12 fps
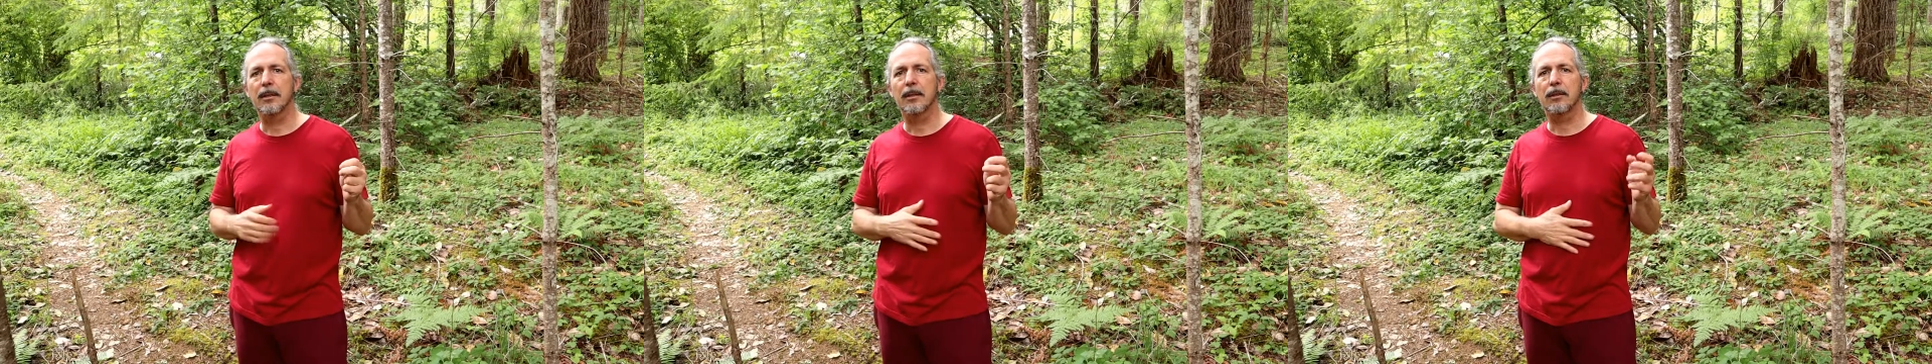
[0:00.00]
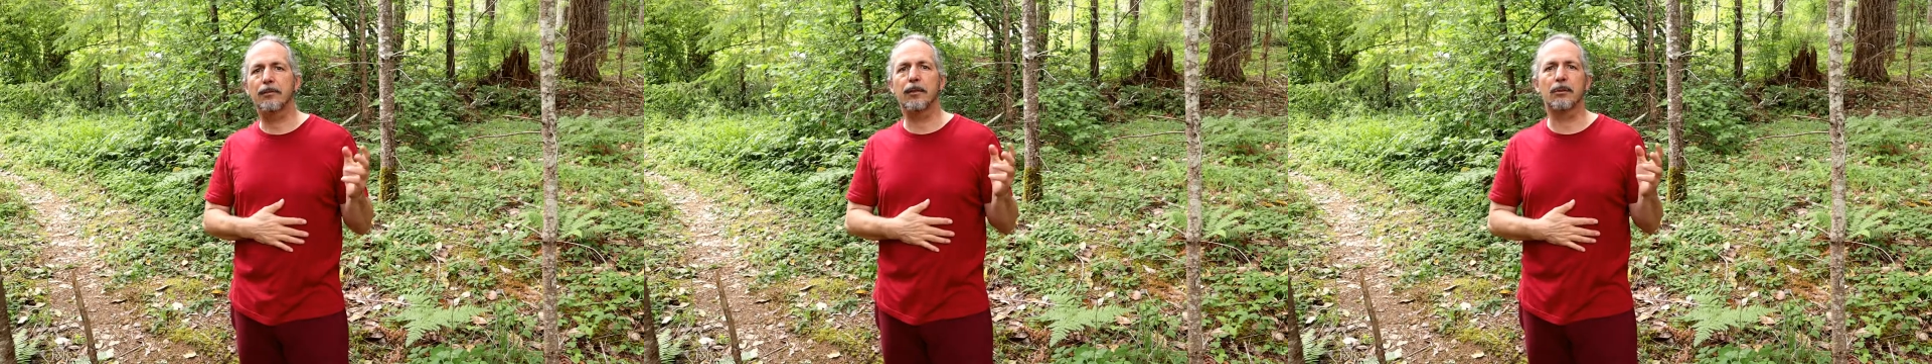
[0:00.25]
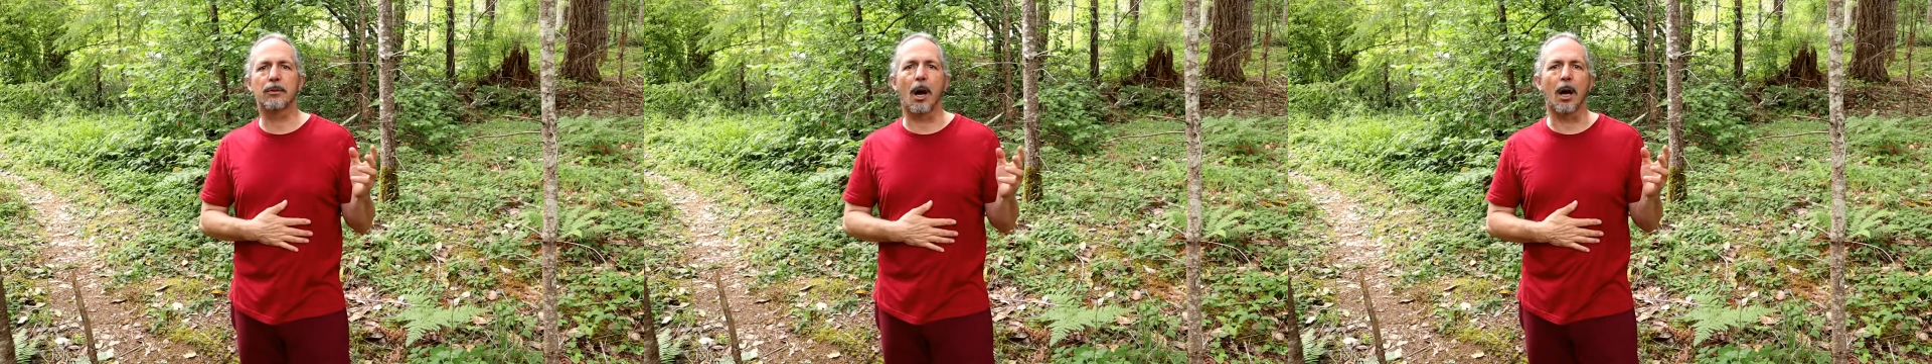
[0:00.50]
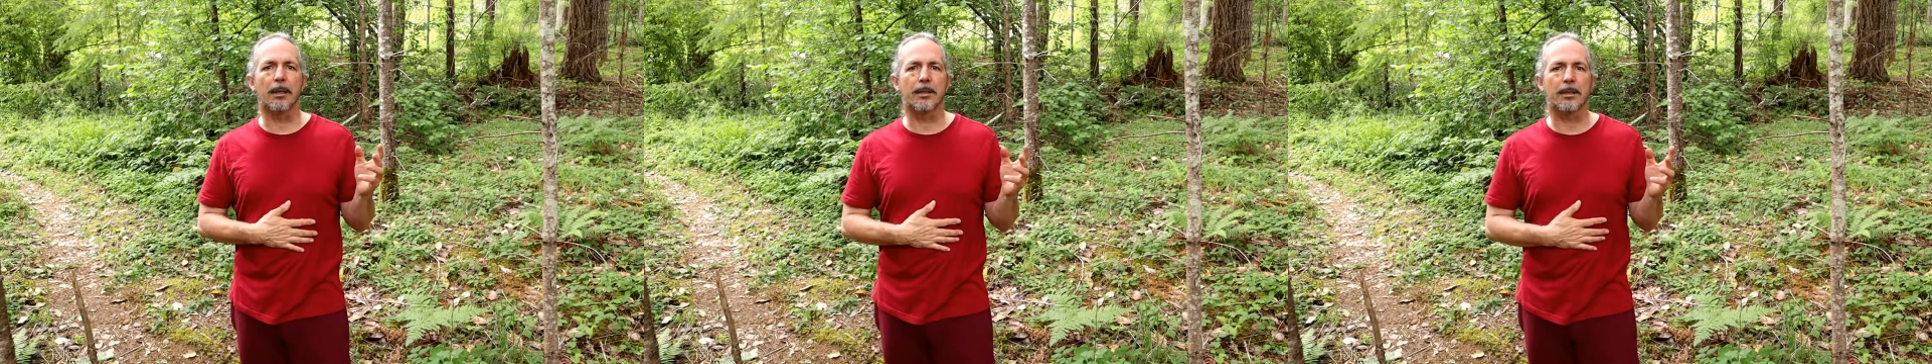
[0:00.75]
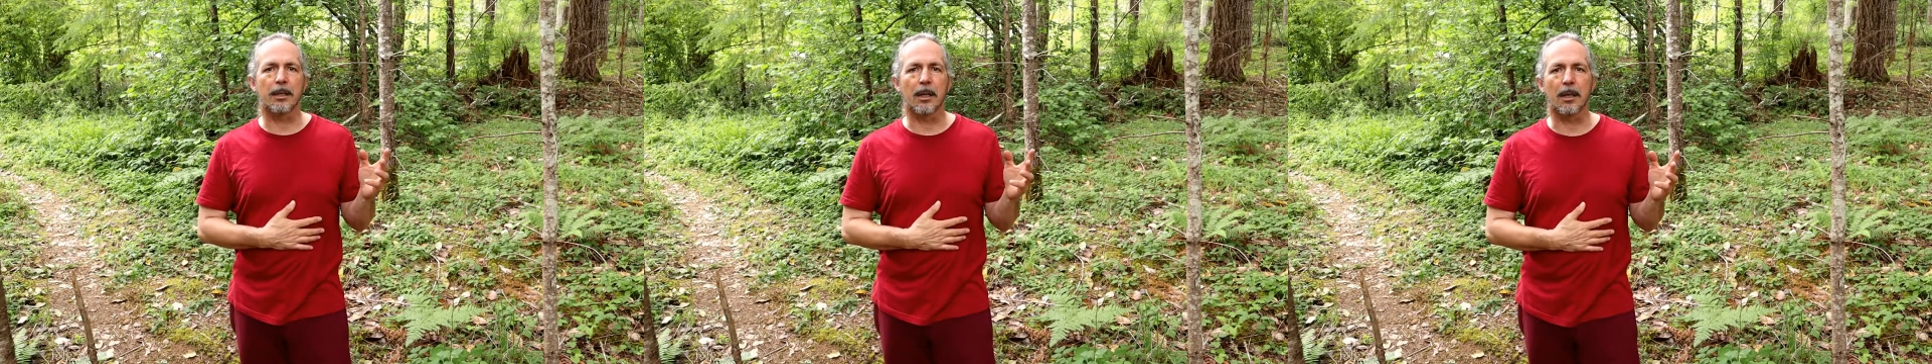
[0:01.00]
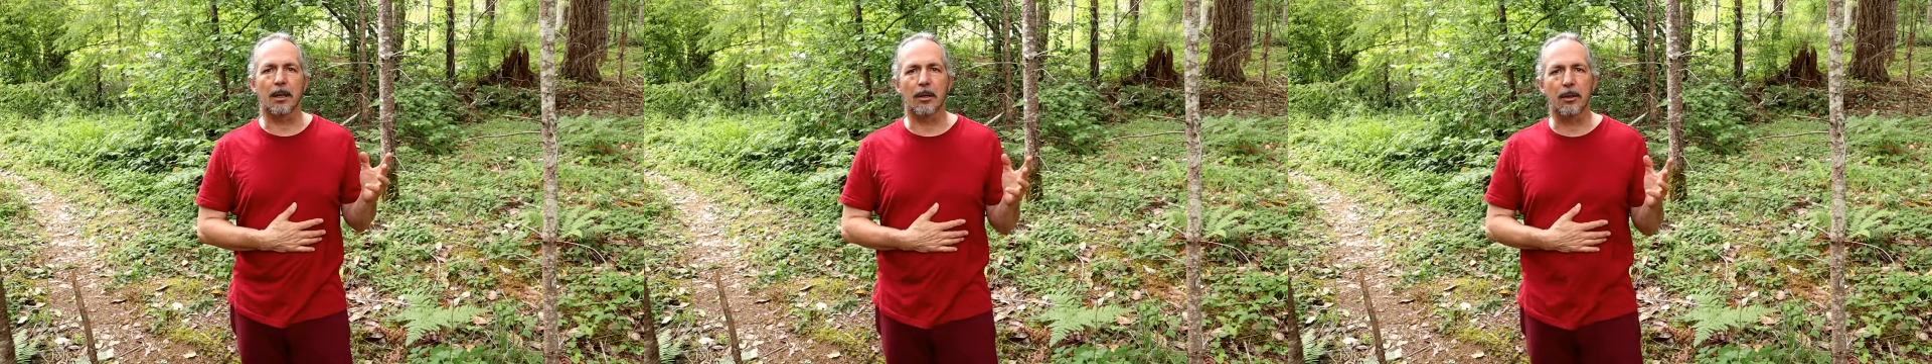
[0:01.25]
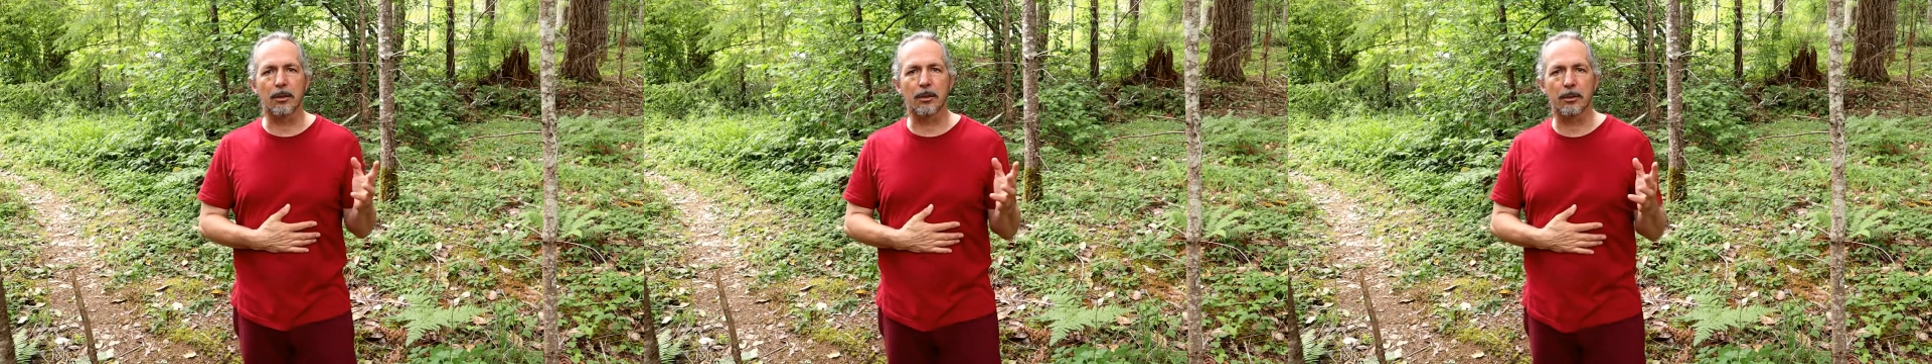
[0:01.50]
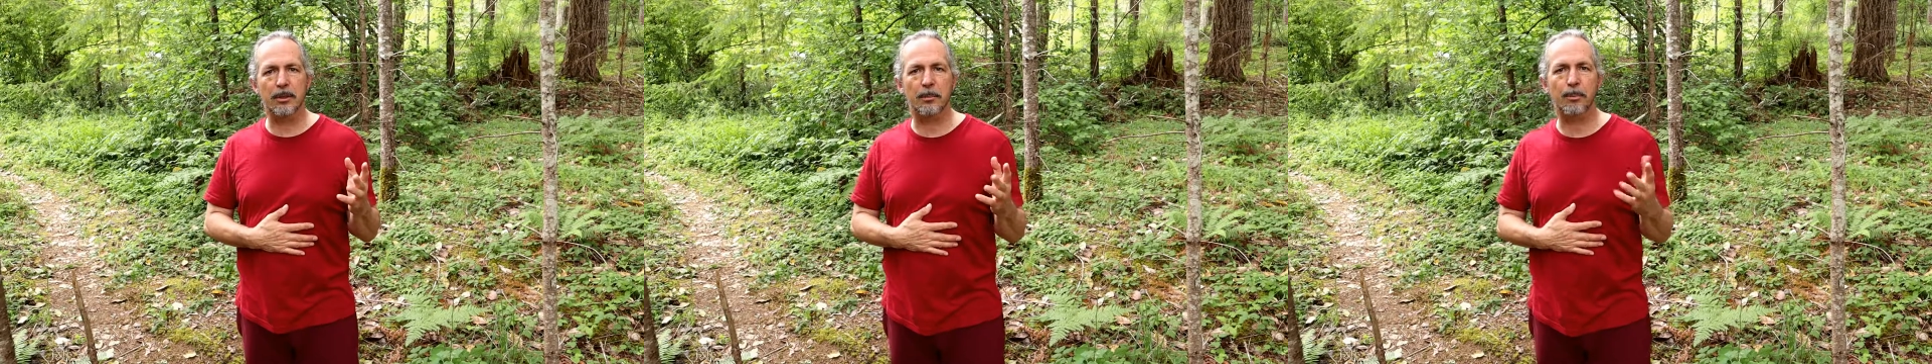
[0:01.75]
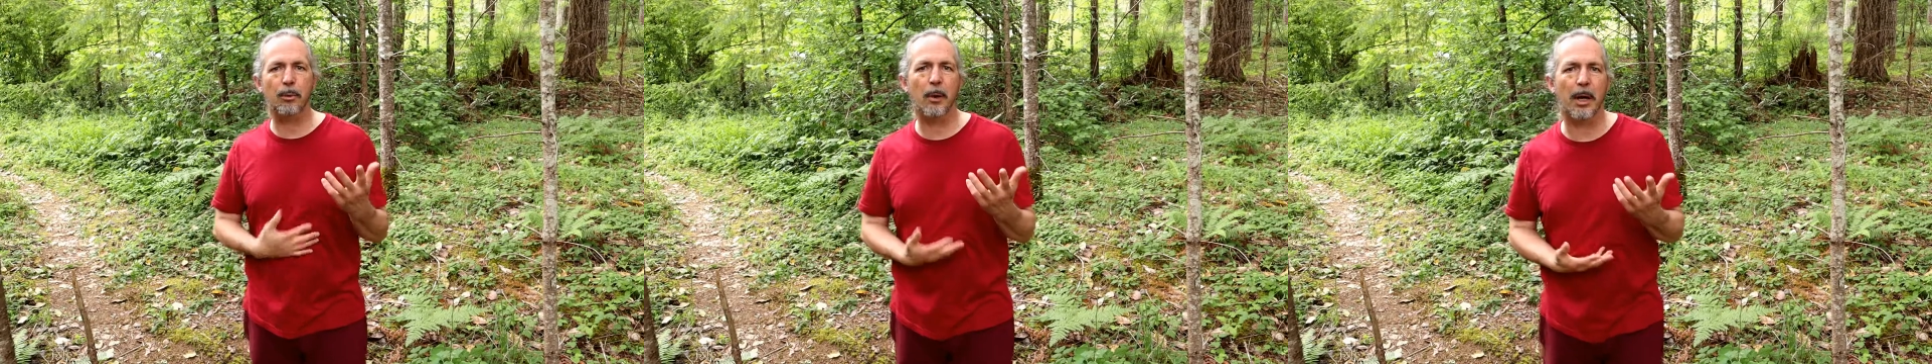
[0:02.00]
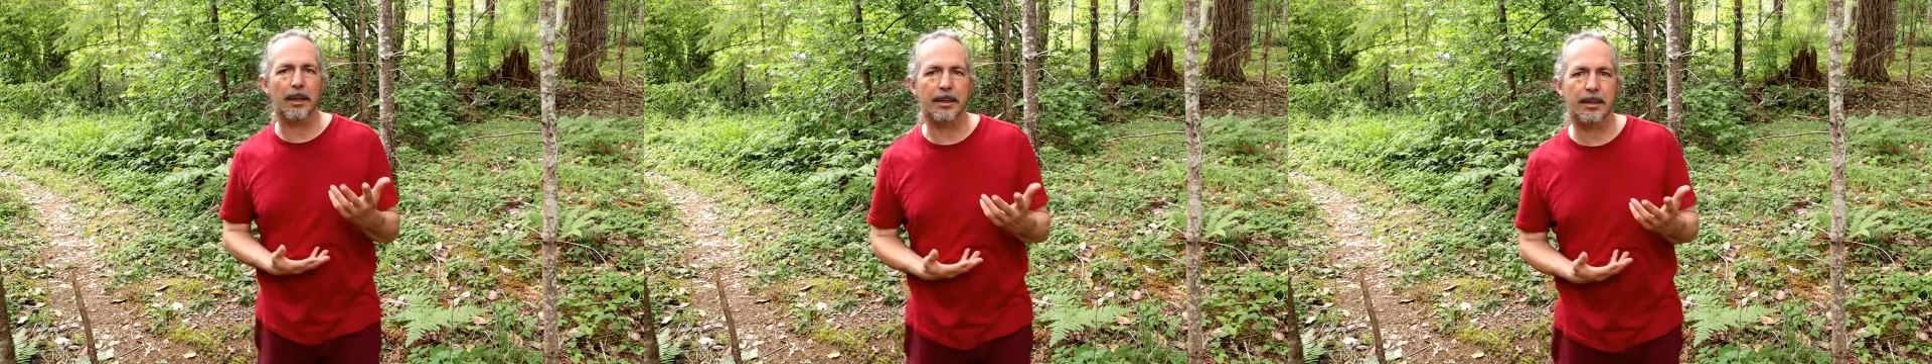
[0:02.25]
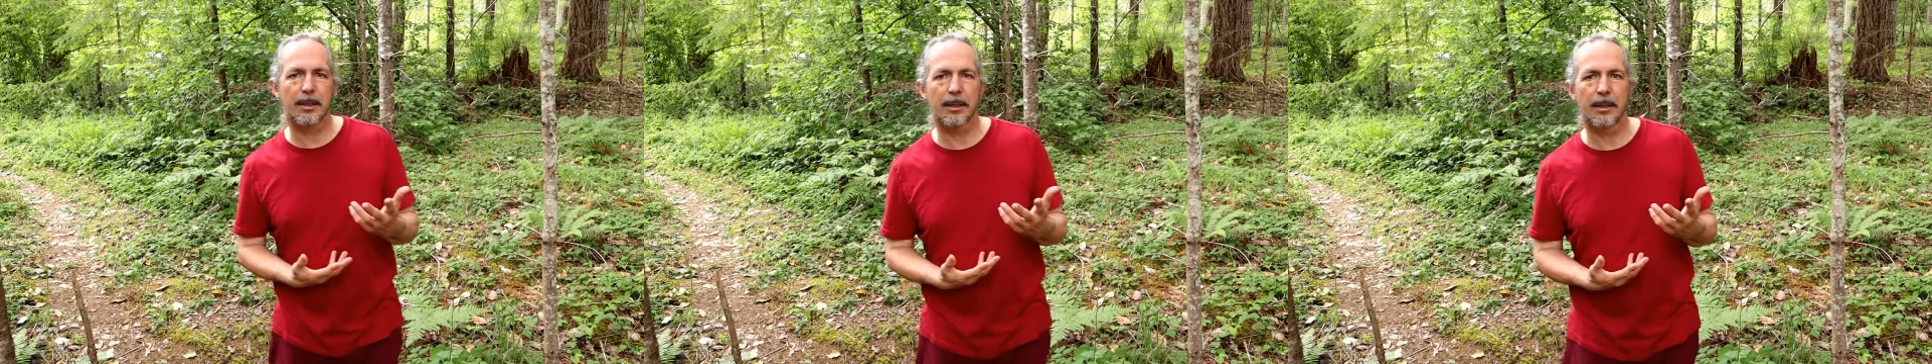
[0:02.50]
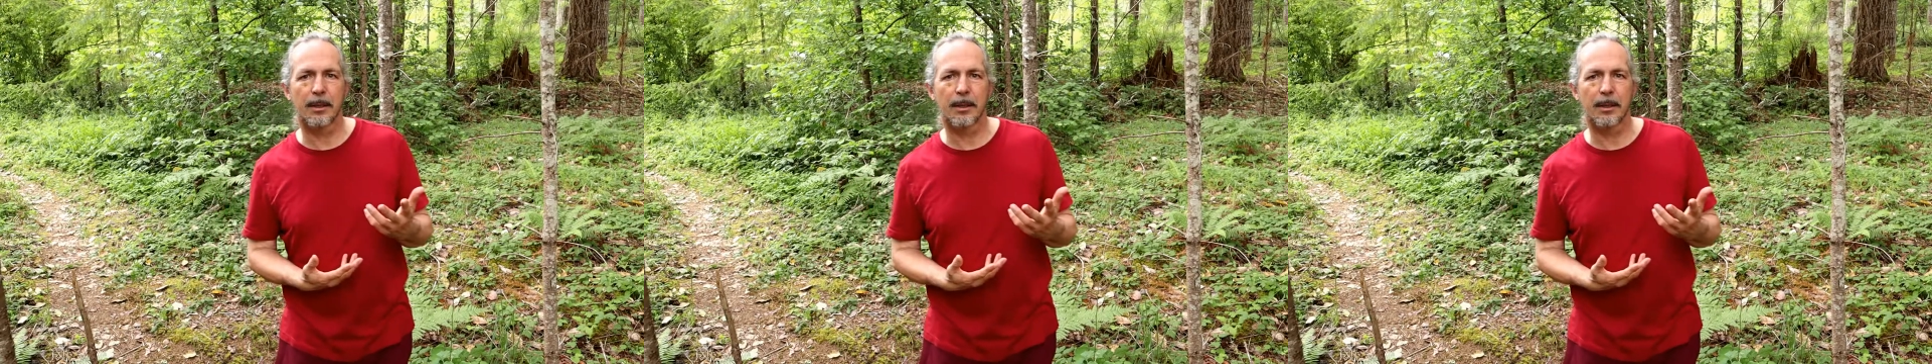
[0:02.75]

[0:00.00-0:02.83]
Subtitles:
you feel nausea or you're depressed.